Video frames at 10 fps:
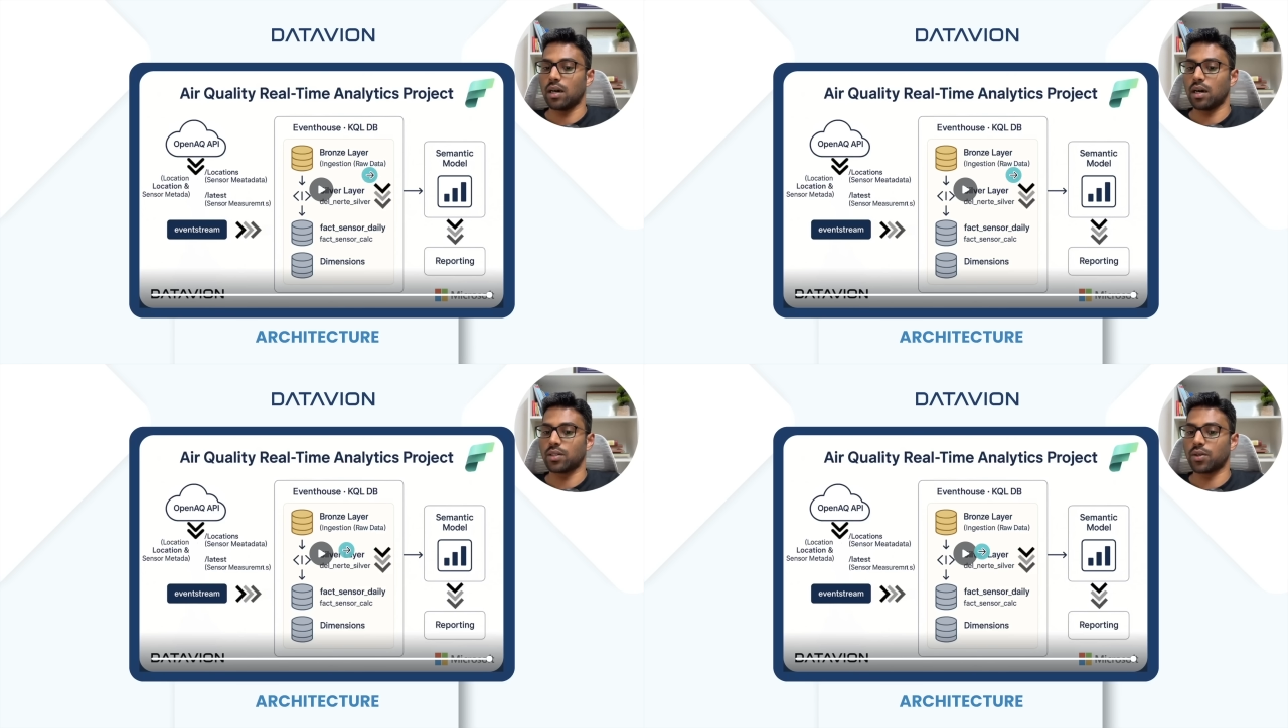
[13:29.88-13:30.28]

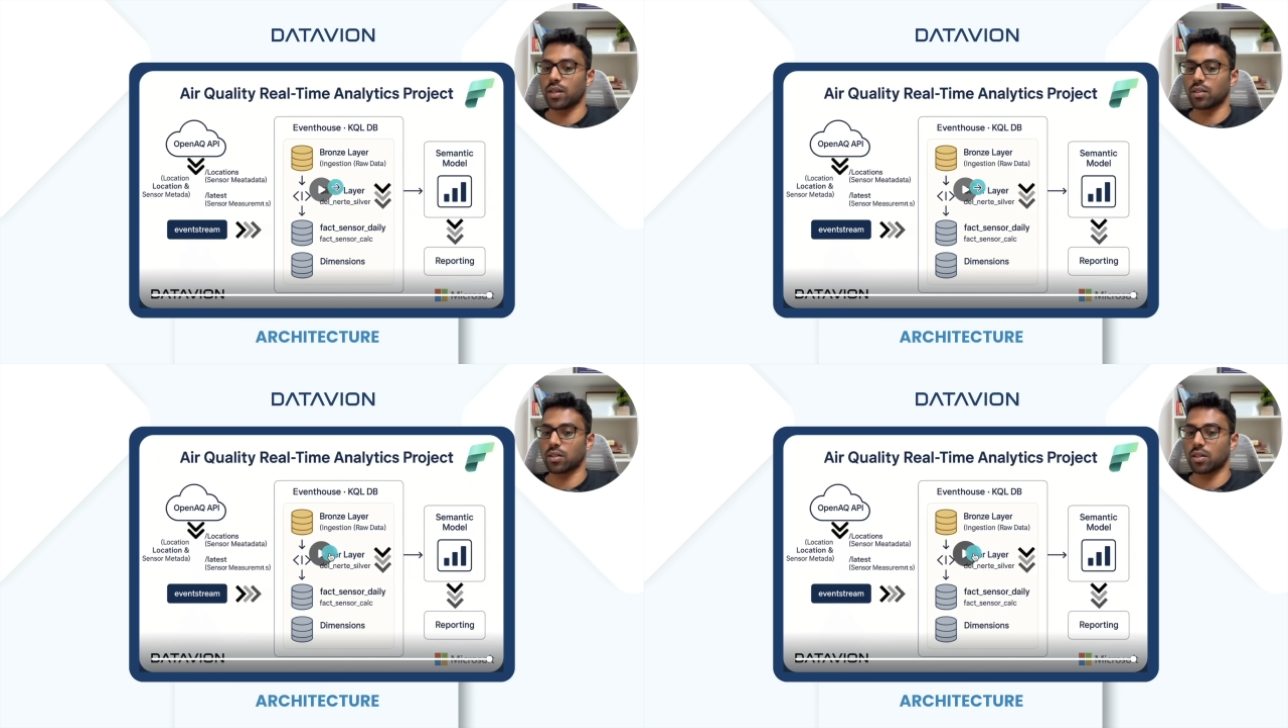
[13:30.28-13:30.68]

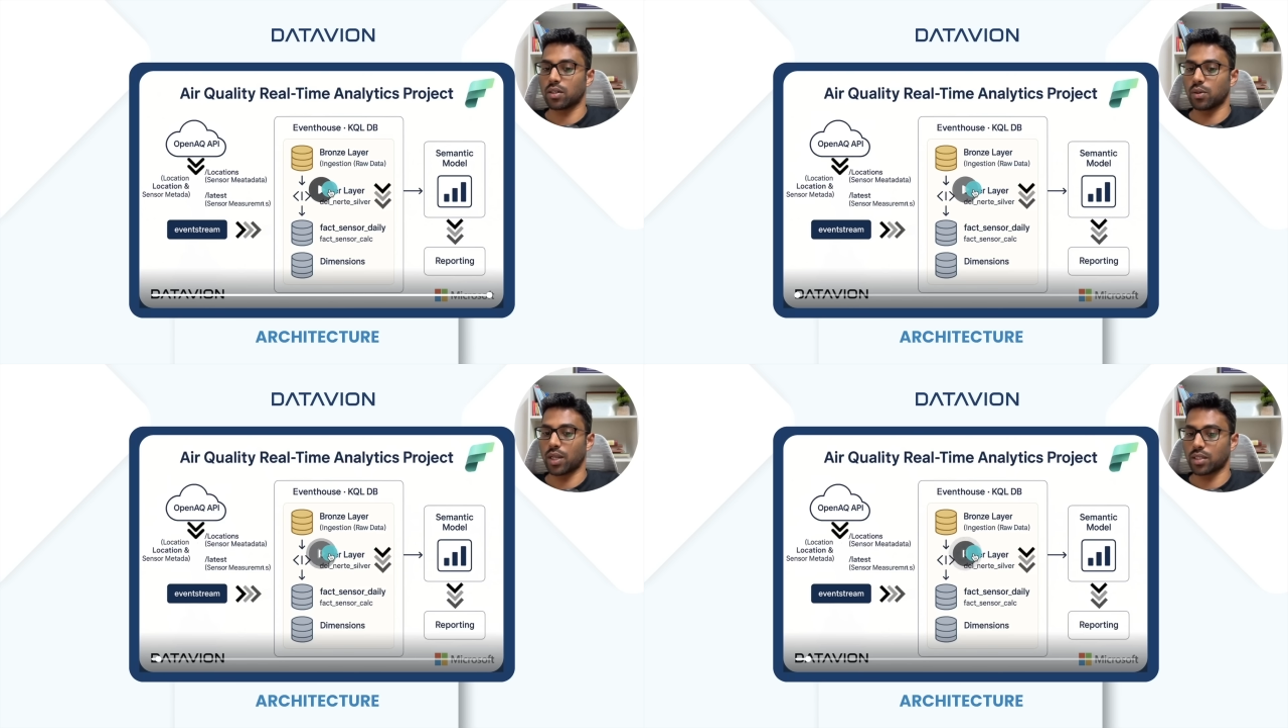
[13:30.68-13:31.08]

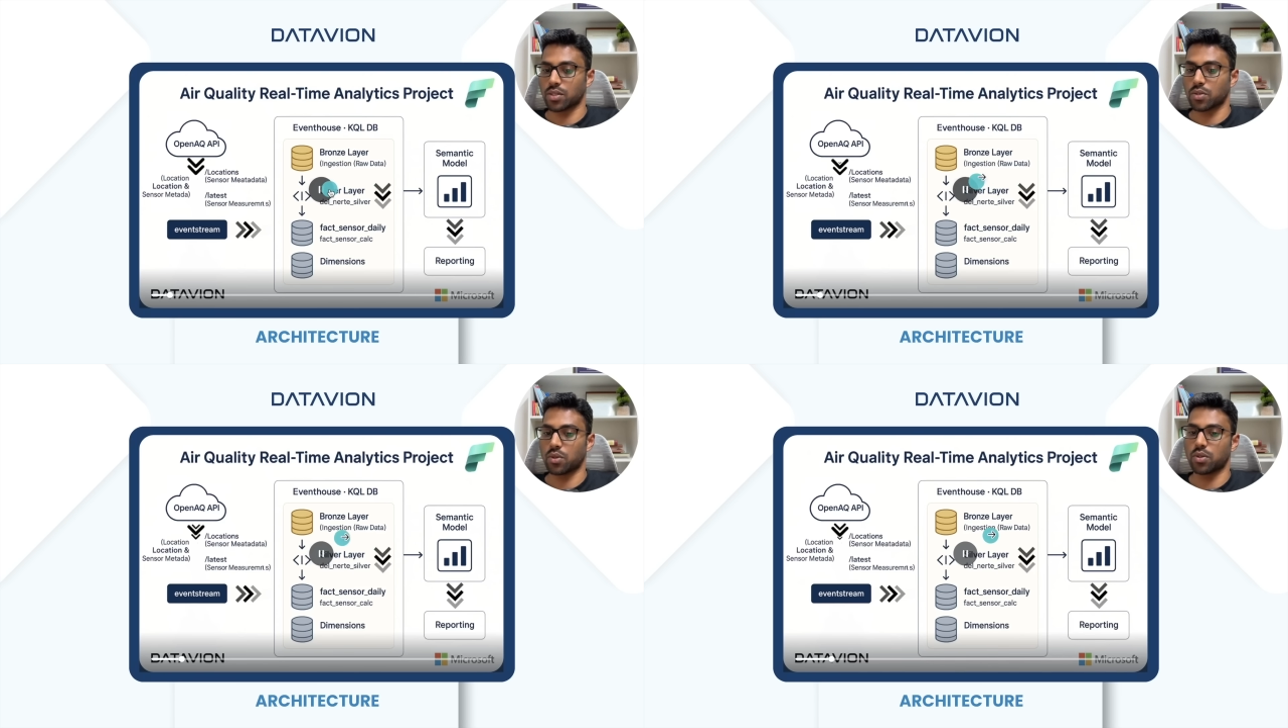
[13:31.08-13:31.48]
during
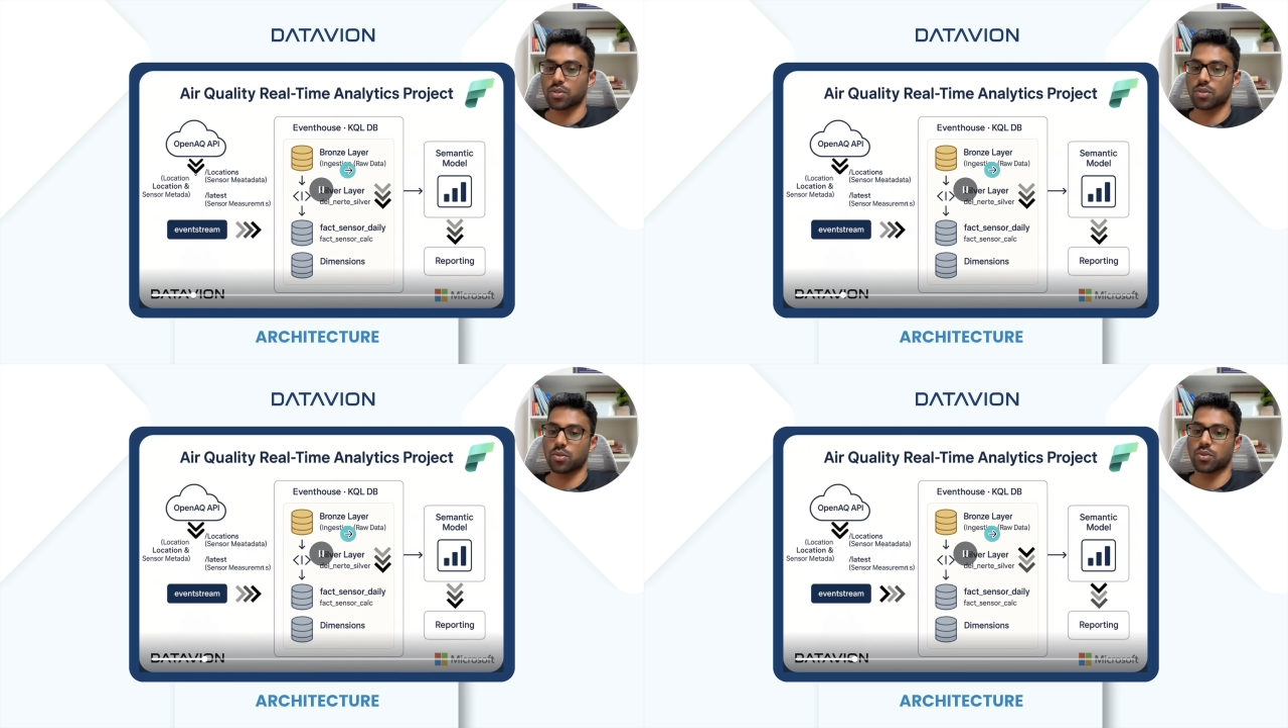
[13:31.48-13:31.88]
this
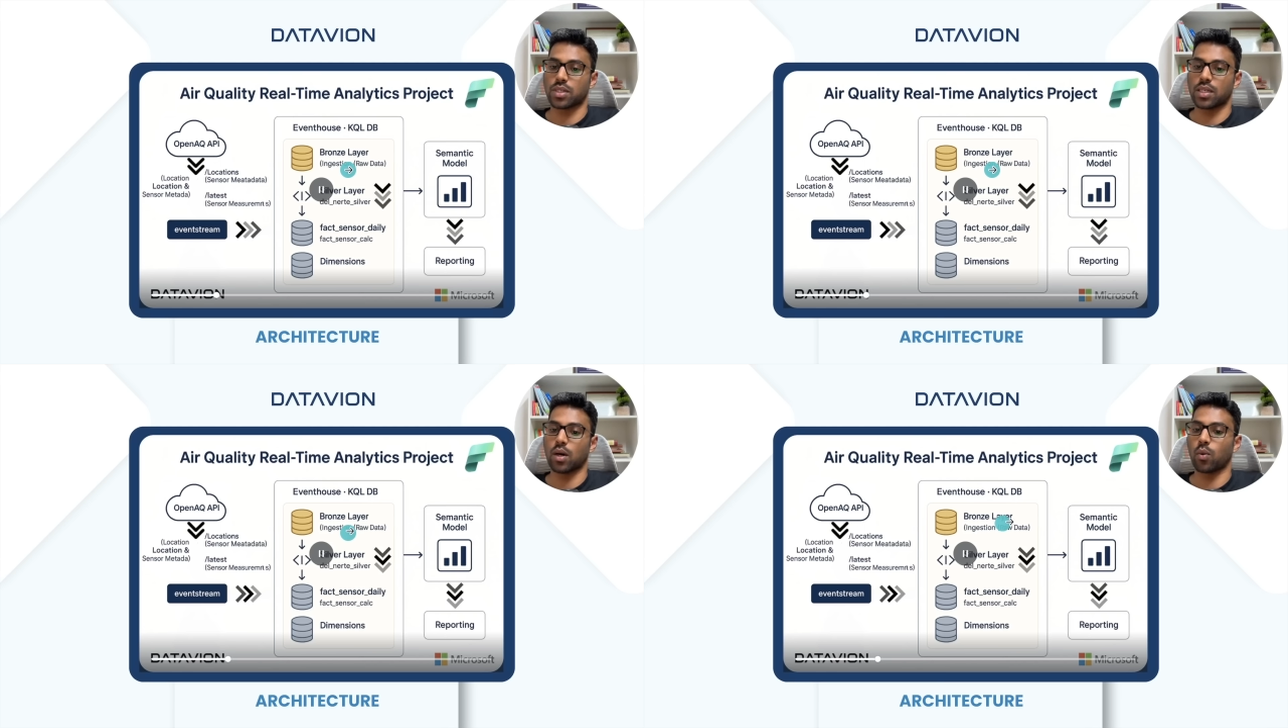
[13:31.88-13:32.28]
course to
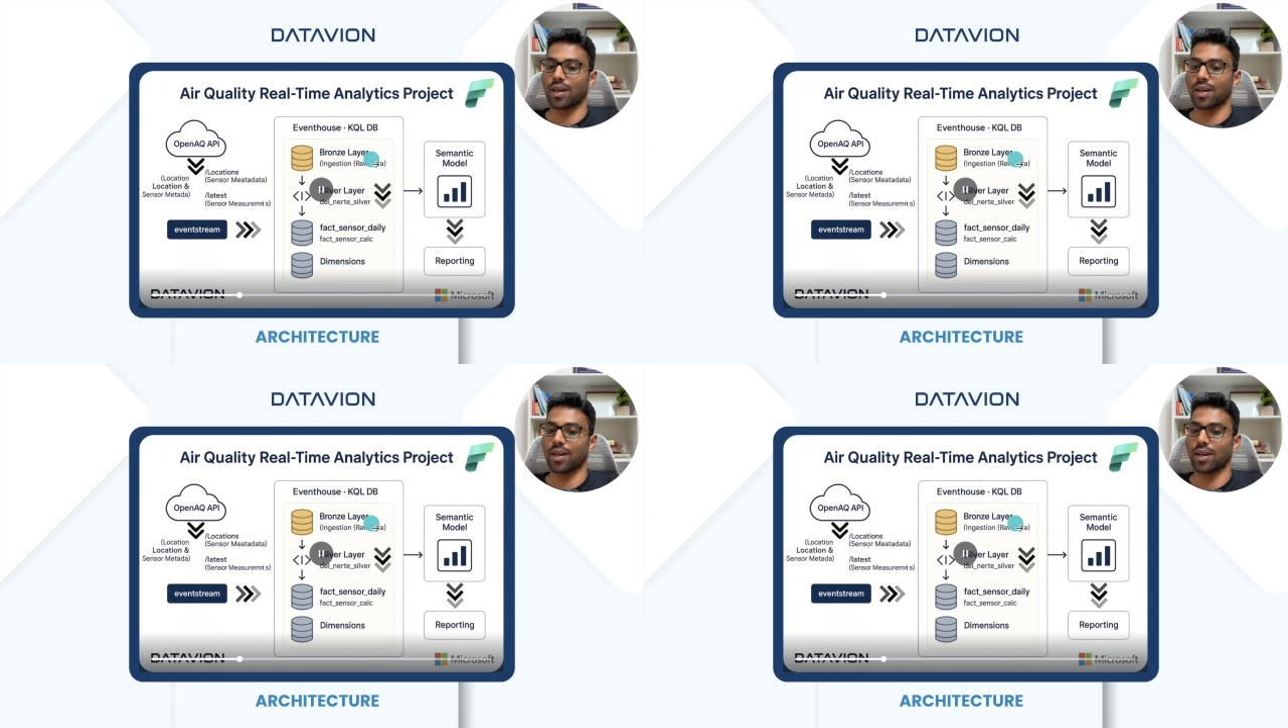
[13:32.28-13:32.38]
see how